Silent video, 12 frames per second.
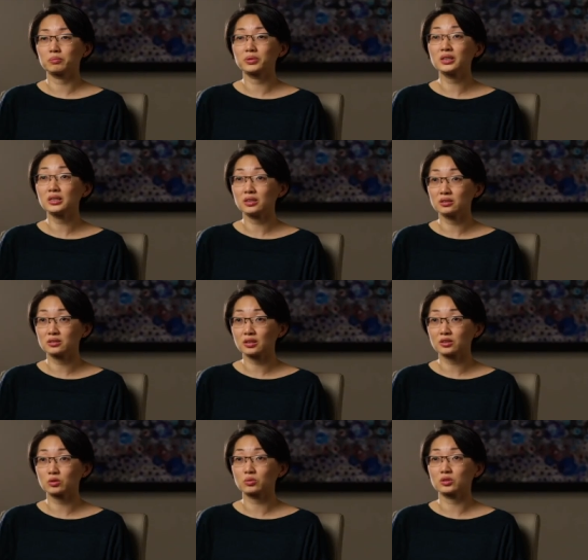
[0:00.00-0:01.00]
bleeds
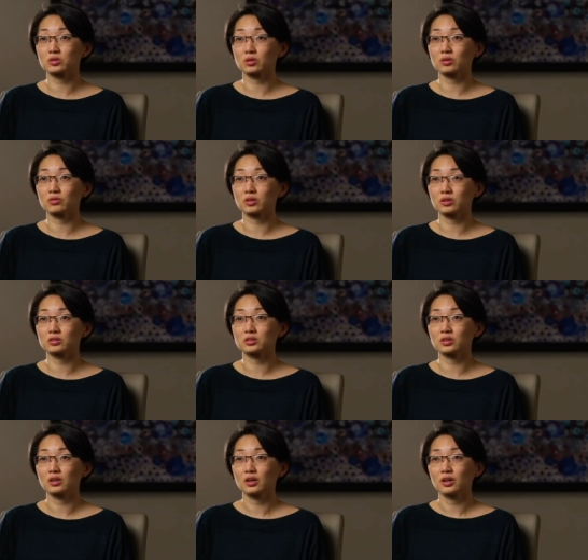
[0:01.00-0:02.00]
as a result of their
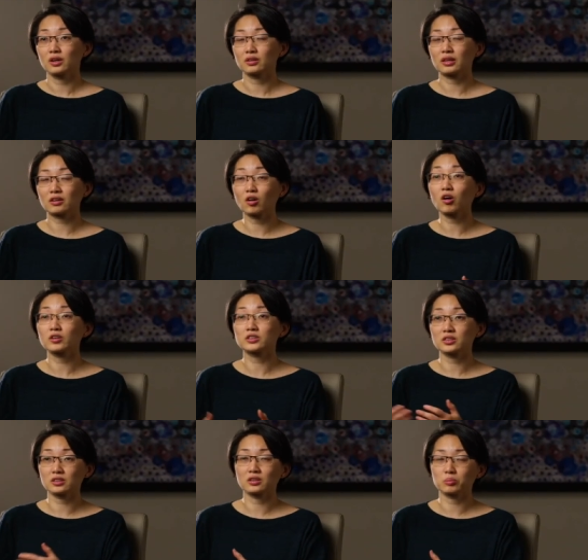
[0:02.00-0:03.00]
that
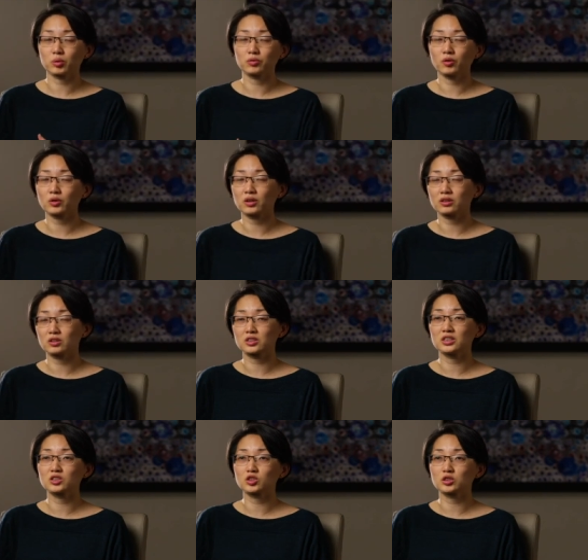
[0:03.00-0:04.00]
causing and provoking their
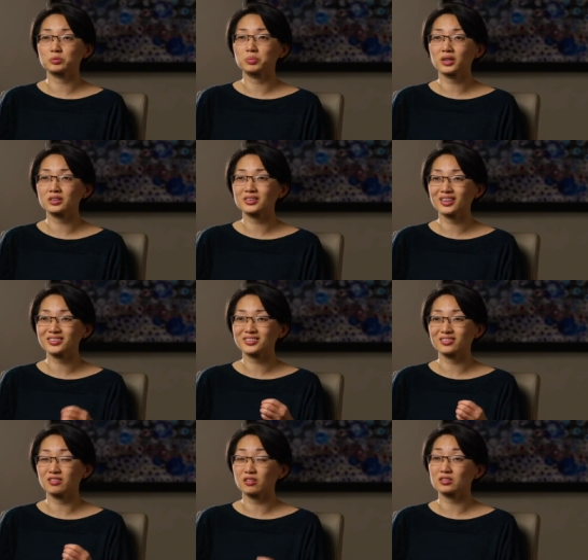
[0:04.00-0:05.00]
seizures, blood takes
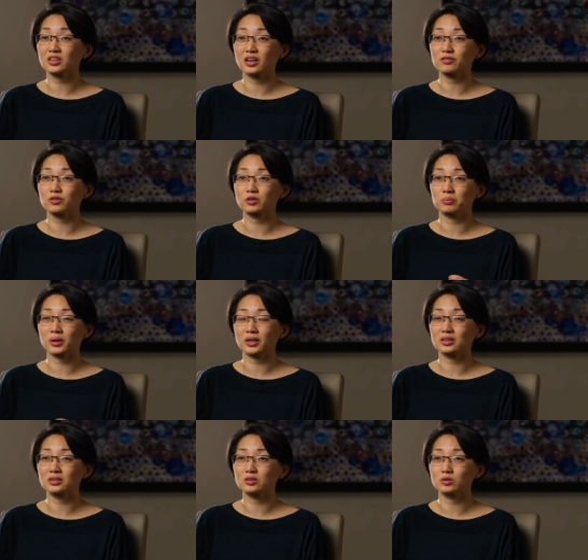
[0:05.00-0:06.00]
a long time for the
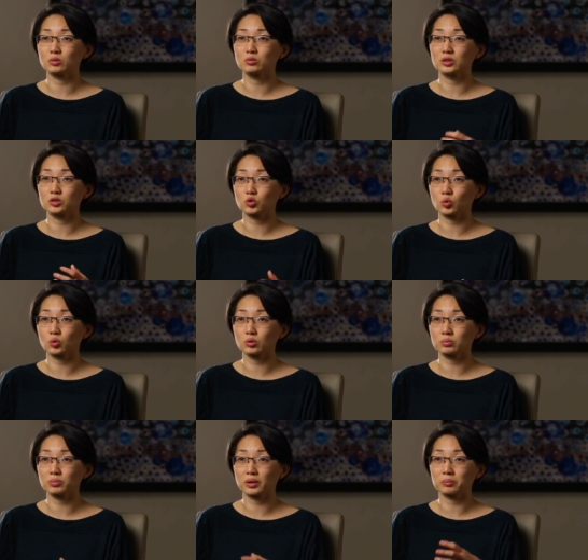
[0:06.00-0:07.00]
body to resorb
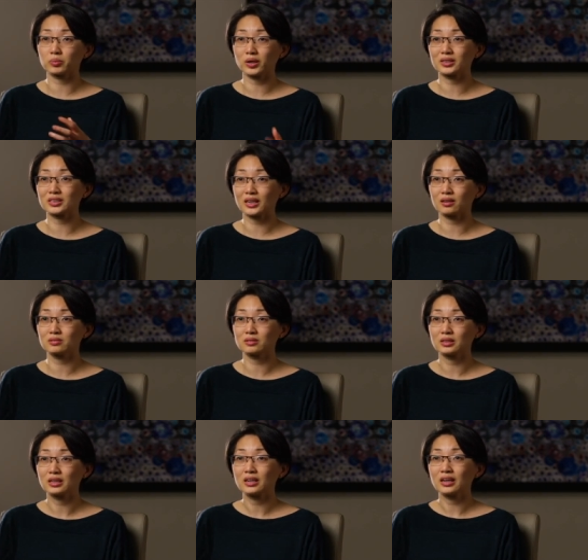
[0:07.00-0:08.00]
and break down,
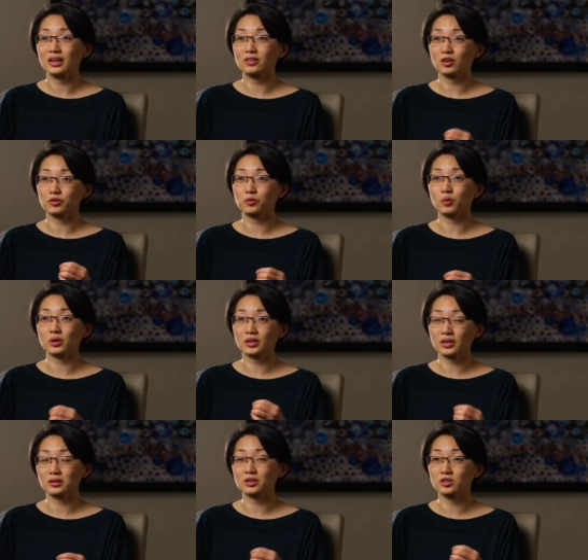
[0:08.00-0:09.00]
and therefore it
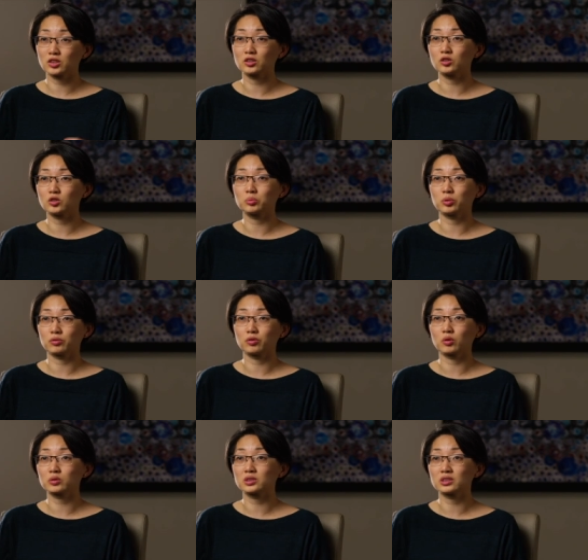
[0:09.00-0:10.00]
can continue to
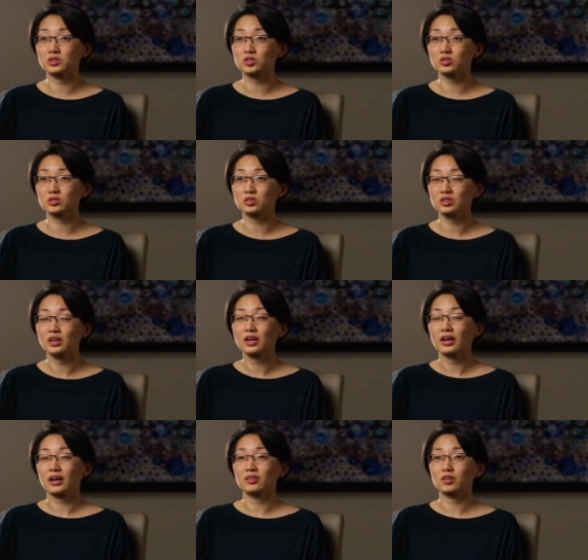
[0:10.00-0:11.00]
provoke seizures,
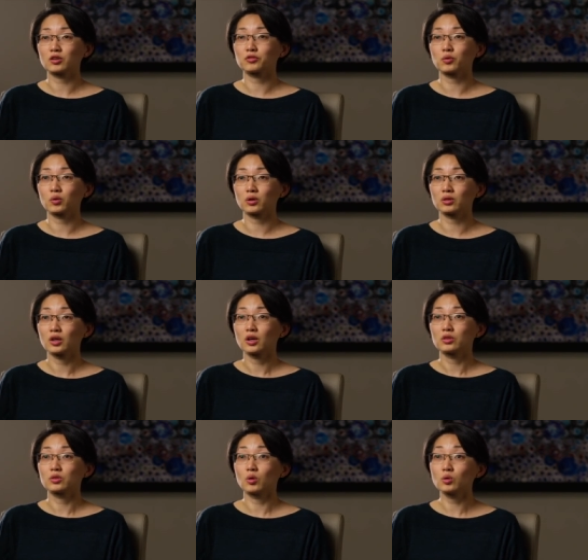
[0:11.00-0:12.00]
and therefore
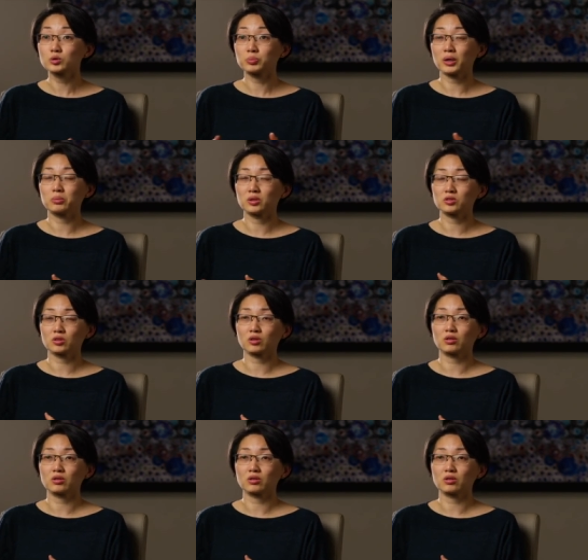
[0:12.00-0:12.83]
those babies